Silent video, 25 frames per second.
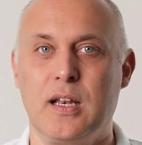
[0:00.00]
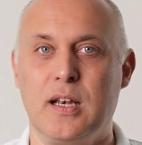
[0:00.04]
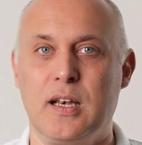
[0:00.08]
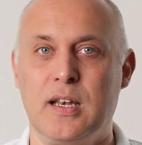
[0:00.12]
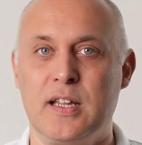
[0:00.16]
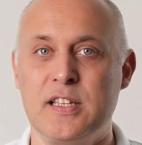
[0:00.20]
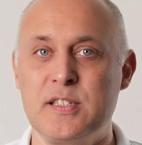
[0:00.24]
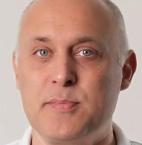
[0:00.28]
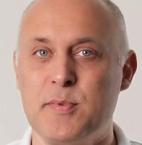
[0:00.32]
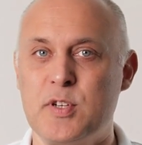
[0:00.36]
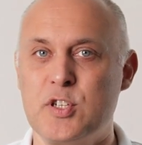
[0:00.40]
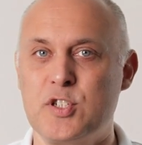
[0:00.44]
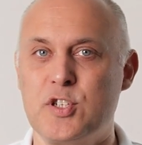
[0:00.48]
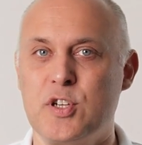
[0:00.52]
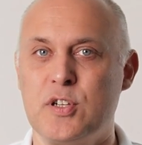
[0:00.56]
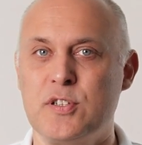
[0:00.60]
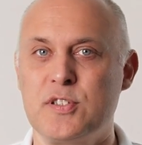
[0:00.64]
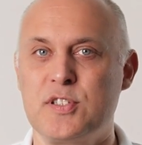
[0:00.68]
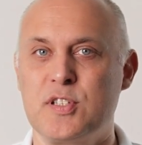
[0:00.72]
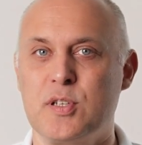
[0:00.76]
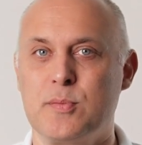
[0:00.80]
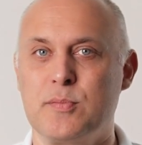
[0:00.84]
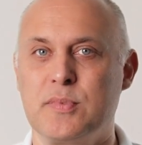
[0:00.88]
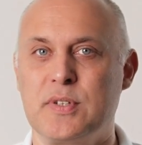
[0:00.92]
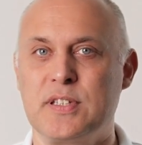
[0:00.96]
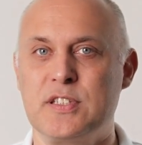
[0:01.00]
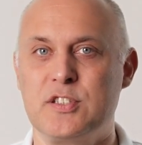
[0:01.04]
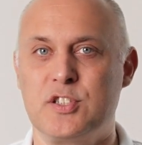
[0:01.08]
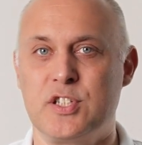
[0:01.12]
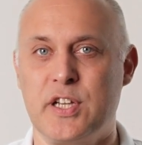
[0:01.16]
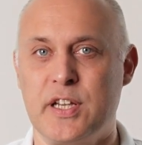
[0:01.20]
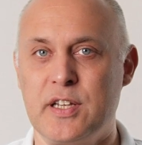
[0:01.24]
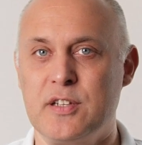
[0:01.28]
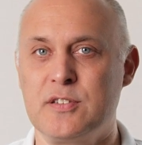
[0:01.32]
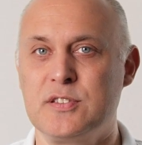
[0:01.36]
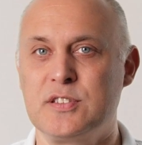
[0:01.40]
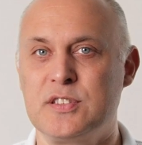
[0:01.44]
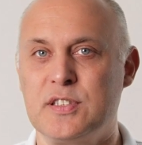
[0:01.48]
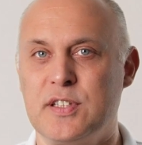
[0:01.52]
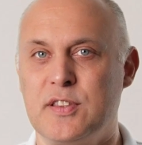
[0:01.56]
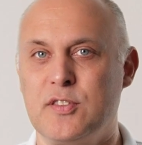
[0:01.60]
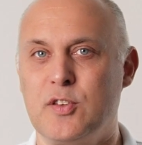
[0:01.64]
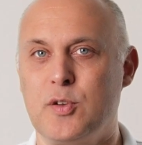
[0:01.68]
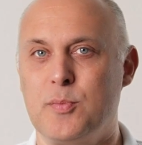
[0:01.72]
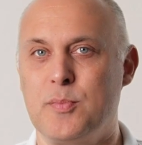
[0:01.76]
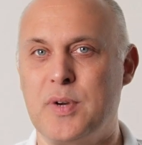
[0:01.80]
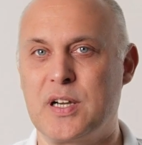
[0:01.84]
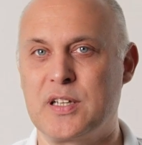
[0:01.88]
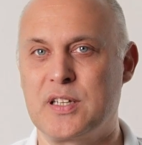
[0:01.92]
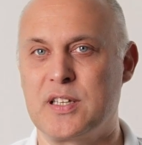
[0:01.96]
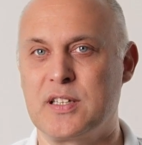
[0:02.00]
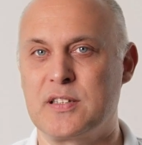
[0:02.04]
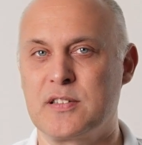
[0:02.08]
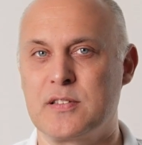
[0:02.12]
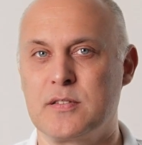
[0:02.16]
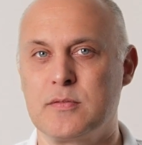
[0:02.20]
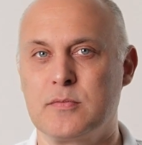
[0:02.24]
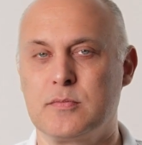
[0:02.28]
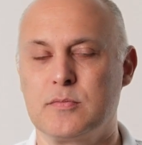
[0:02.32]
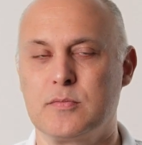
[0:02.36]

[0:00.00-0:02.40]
Let's mention some giants in the market: